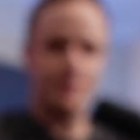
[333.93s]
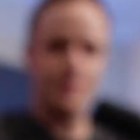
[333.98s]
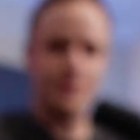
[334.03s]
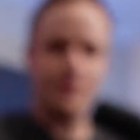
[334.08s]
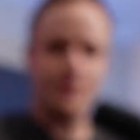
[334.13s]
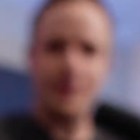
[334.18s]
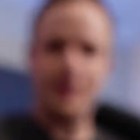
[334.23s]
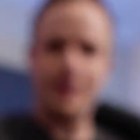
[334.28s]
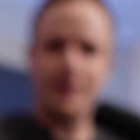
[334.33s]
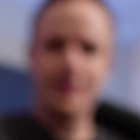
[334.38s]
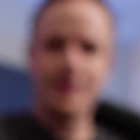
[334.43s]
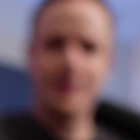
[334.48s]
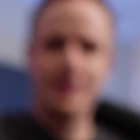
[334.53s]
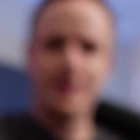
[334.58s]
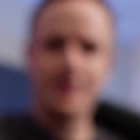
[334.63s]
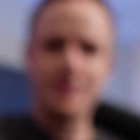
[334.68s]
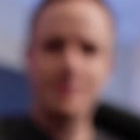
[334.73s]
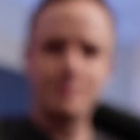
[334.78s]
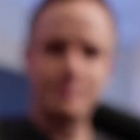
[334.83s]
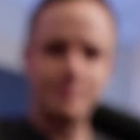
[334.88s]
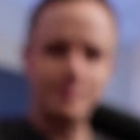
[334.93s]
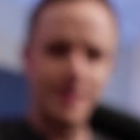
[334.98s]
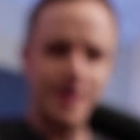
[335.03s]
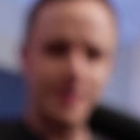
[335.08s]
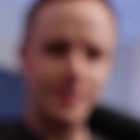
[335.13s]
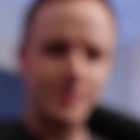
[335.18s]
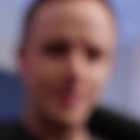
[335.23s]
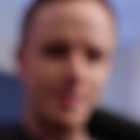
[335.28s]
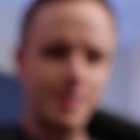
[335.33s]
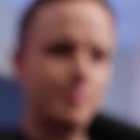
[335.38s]
almost like
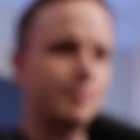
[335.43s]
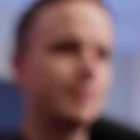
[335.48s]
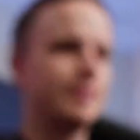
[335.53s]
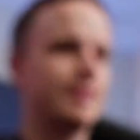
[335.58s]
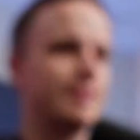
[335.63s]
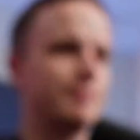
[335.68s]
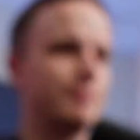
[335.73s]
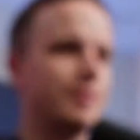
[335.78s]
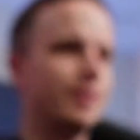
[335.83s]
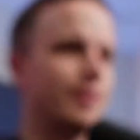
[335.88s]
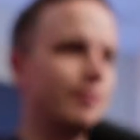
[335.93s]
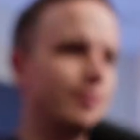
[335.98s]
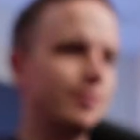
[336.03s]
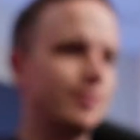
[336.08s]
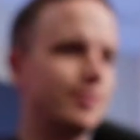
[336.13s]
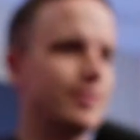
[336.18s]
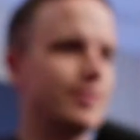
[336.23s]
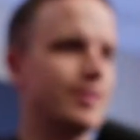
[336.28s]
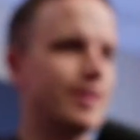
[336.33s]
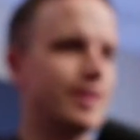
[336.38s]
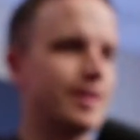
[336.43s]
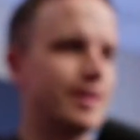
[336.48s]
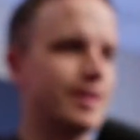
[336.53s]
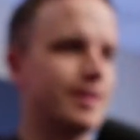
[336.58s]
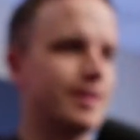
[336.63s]
messed up and went over to like